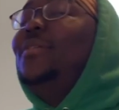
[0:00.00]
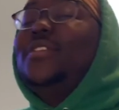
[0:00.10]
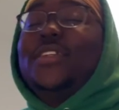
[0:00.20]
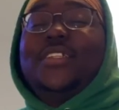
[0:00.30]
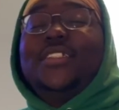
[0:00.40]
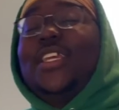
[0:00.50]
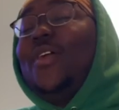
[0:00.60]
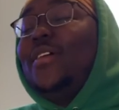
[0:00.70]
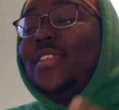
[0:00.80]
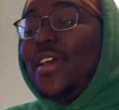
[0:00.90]
Be sure to share
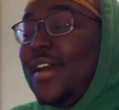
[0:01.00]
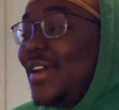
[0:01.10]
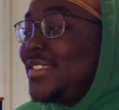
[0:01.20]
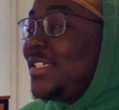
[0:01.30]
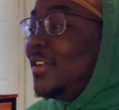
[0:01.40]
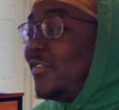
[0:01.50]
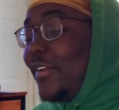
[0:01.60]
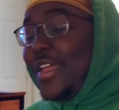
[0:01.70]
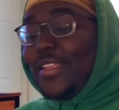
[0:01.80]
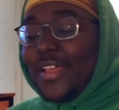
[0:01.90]
with your auntie, your
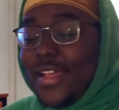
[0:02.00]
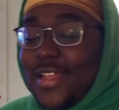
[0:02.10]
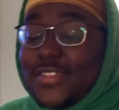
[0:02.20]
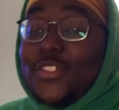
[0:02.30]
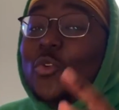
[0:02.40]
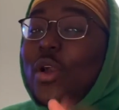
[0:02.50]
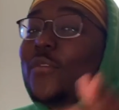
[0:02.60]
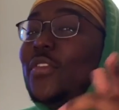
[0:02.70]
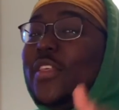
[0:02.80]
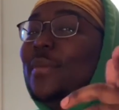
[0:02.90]
friend, your cousin, whoever
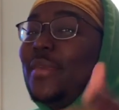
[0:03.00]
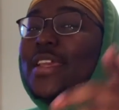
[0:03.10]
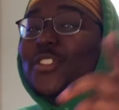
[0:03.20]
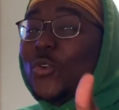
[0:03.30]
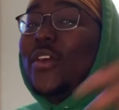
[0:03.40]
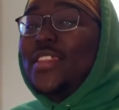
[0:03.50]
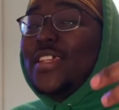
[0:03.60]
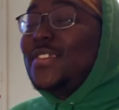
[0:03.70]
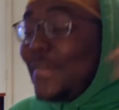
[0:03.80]
you think may enjoy this